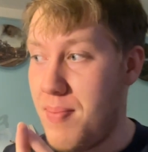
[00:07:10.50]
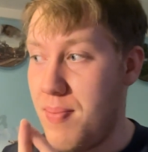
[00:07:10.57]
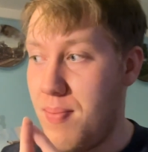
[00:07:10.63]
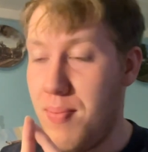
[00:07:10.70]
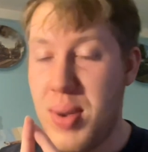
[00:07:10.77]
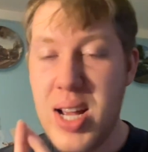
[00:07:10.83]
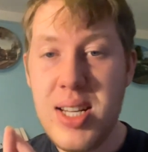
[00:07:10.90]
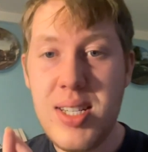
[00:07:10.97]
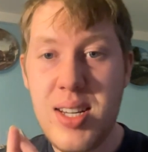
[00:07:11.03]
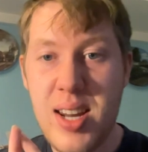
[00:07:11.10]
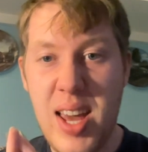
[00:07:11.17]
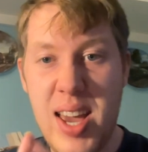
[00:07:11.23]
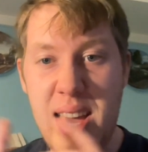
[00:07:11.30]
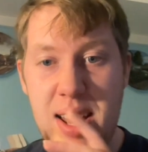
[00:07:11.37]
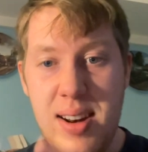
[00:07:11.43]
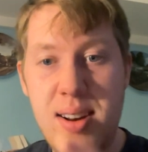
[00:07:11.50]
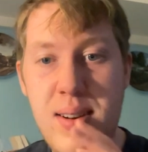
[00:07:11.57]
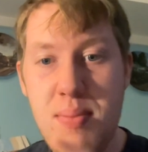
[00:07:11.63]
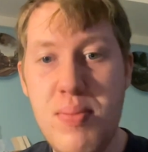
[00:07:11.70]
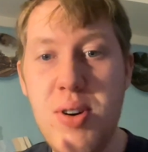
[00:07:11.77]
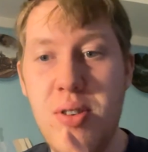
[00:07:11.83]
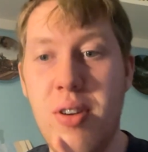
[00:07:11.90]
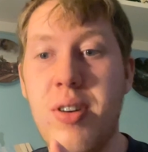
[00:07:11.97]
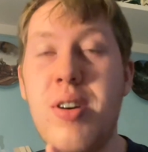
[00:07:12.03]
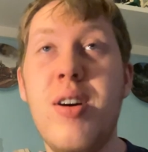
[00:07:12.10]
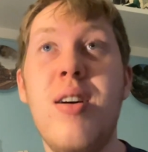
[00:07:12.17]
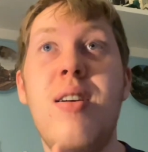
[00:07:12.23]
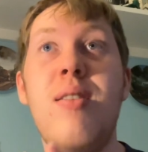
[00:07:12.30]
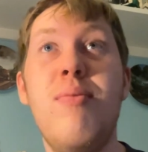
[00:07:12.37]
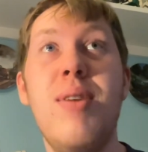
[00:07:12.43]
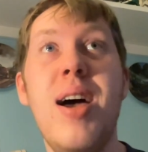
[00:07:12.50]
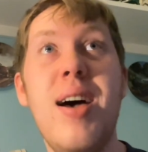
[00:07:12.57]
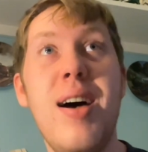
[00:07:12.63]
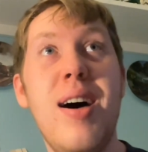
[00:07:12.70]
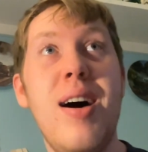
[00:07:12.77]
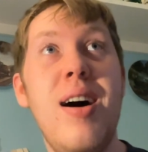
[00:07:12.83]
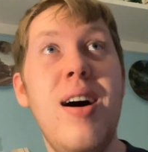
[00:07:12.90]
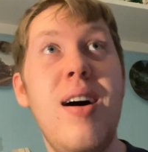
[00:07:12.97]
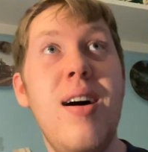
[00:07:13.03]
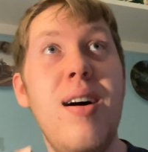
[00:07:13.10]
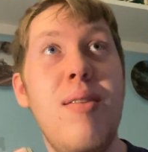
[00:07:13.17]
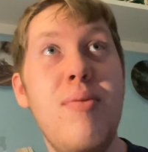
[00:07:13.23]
basically in the book where